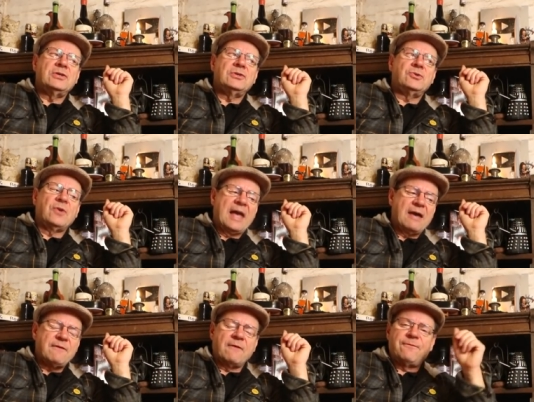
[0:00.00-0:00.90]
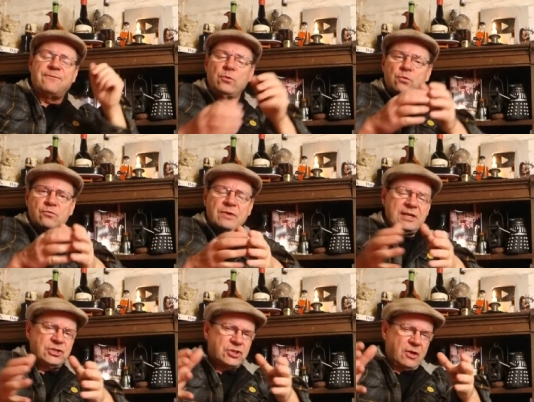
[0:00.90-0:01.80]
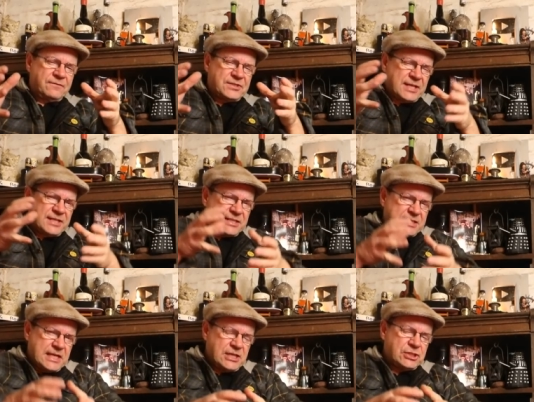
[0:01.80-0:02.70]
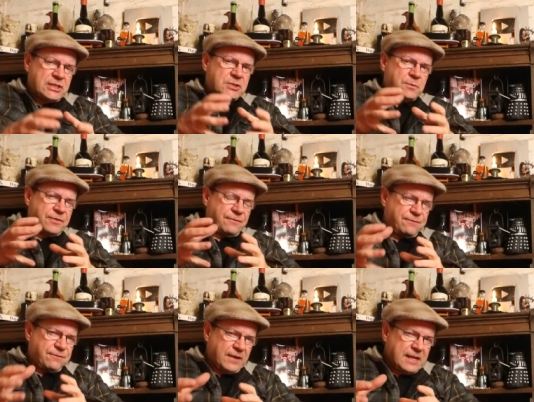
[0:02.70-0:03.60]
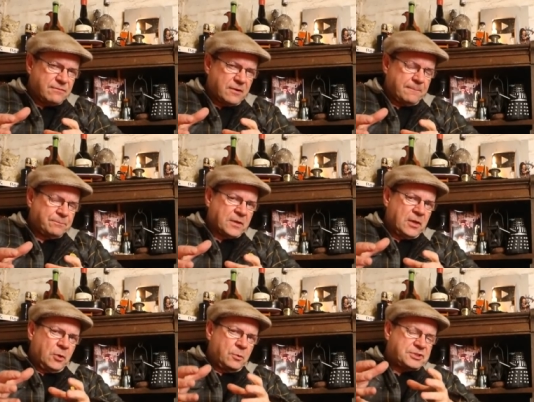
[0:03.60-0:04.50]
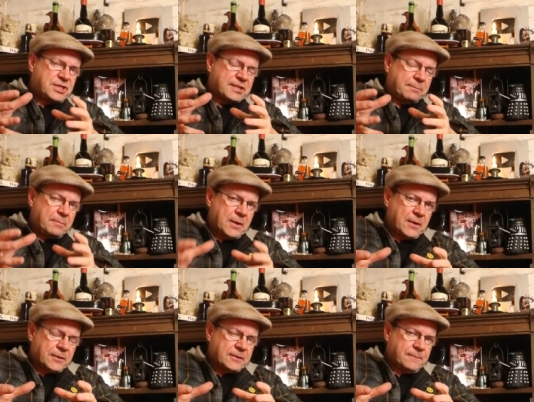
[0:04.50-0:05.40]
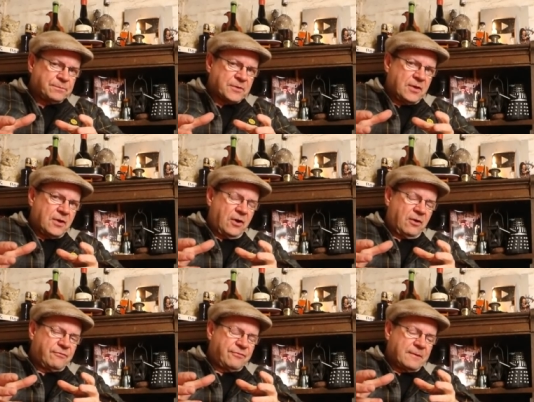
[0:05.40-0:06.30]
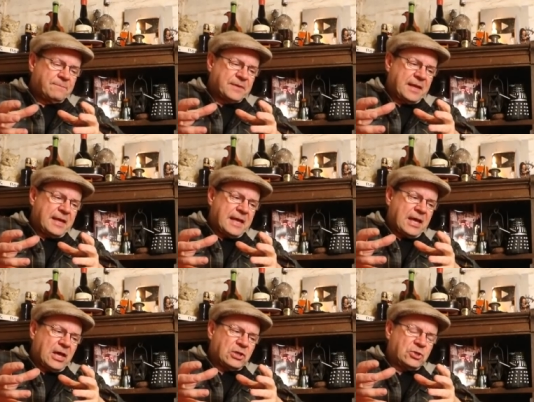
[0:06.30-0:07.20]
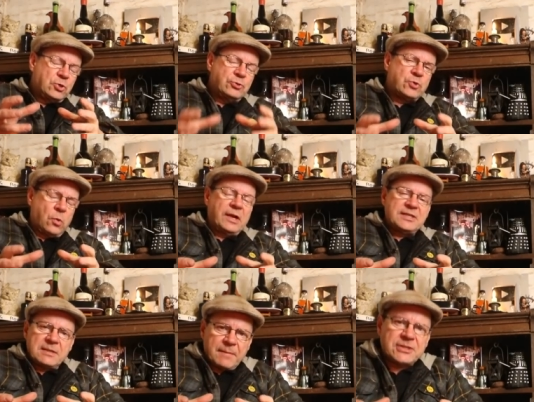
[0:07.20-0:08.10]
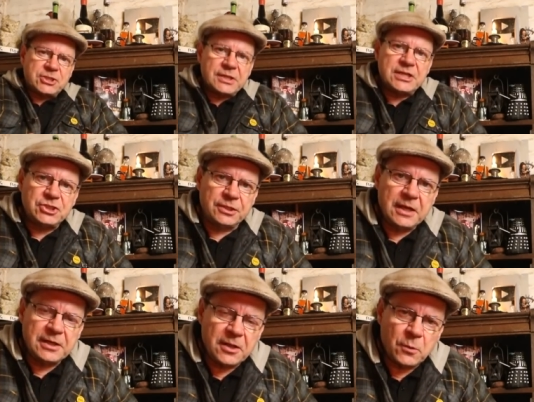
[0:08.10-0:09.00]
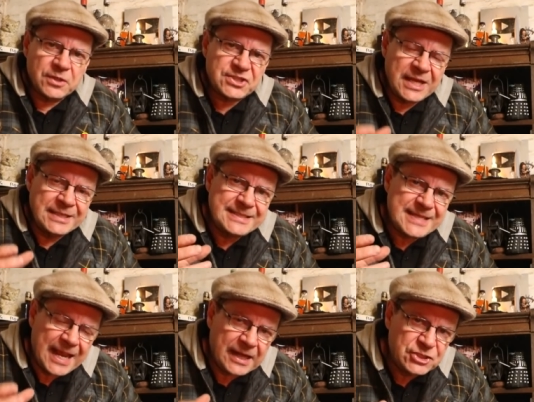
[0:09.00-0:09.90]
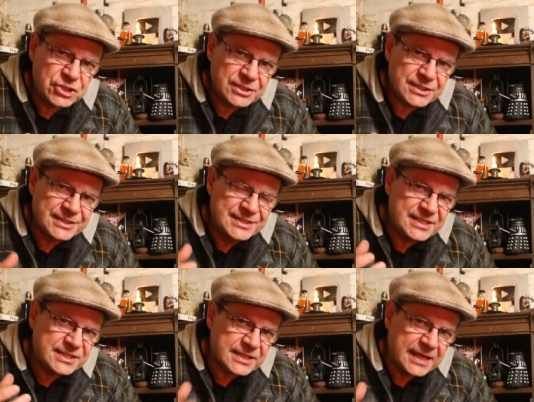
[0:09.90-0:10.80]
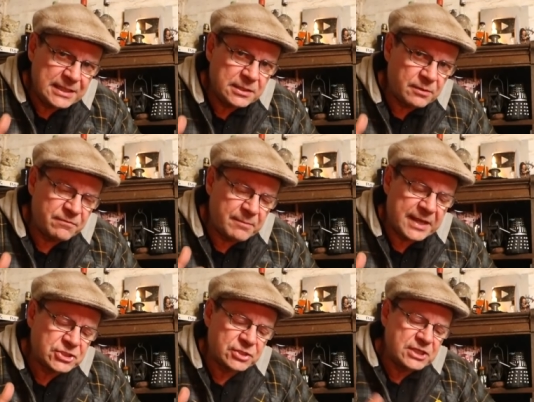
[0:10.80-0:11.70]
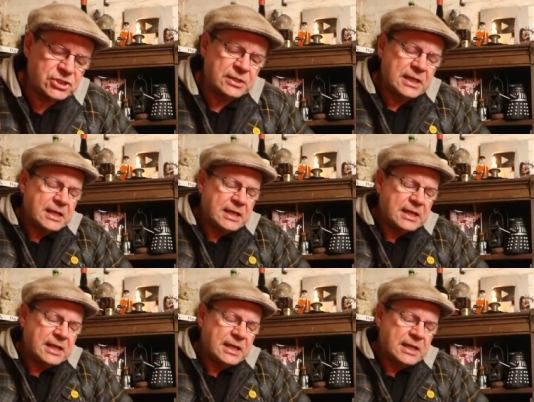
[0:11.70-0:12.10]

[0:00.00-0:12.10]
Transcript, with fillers: you have a full range of sensations with the flavour, which is a mark of good quality maturation. In other words, intelligent design of maturation.